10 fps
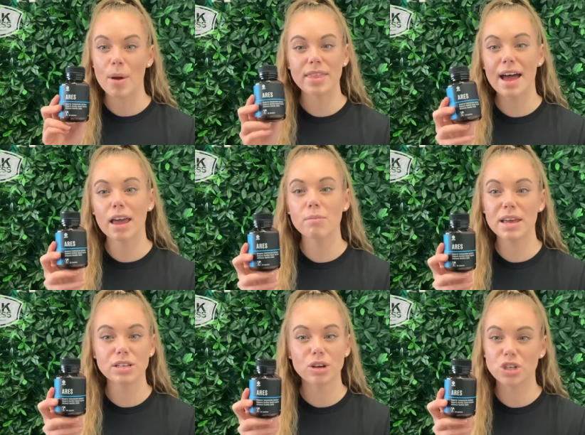And that can
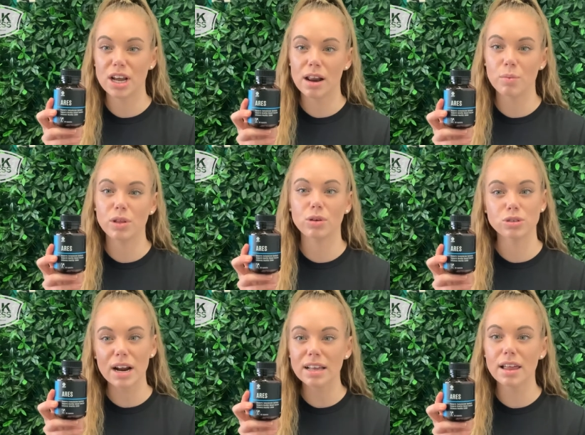be associated with your
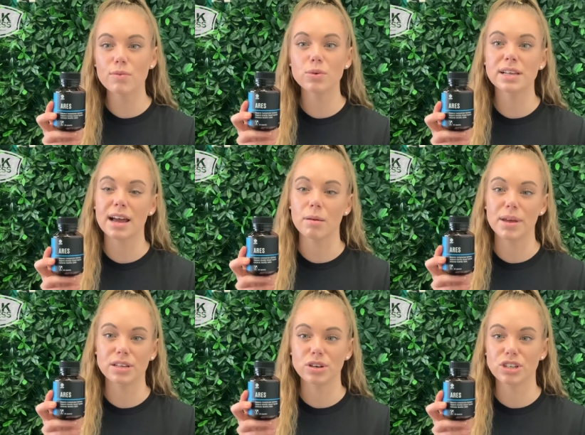strength levels, that can
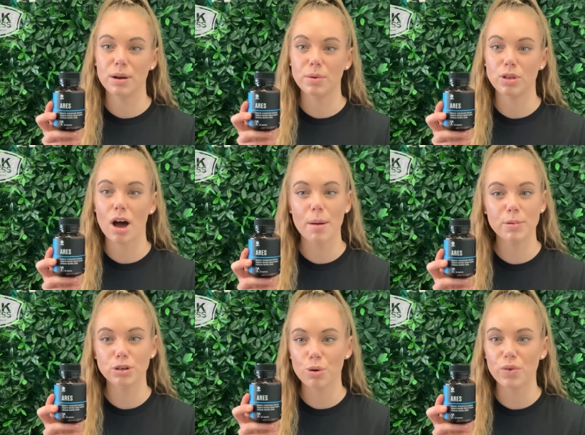be associated with your
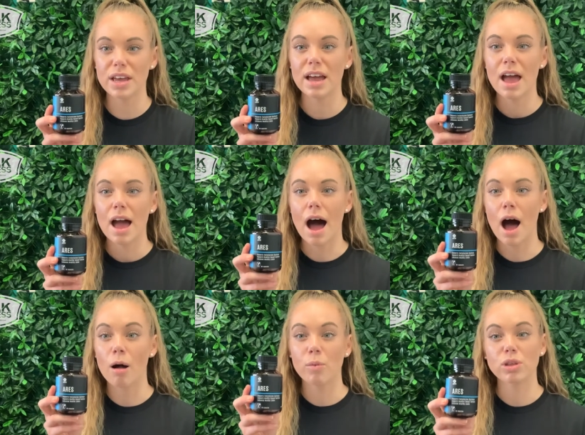hypertrophy,
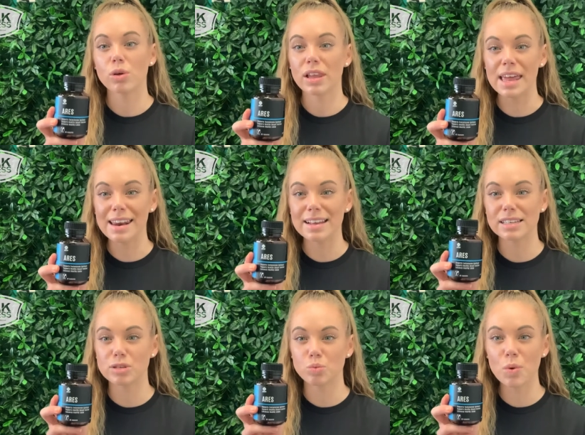with your
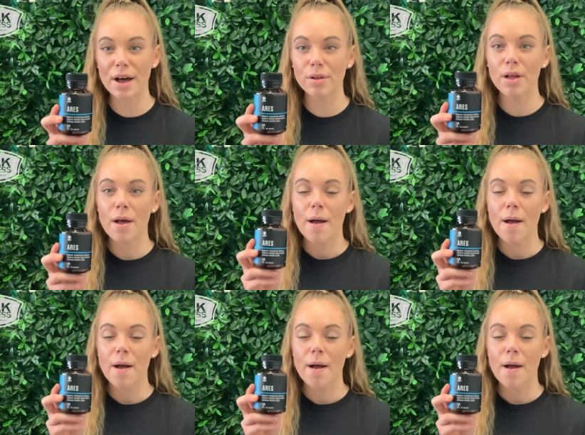leanness as well,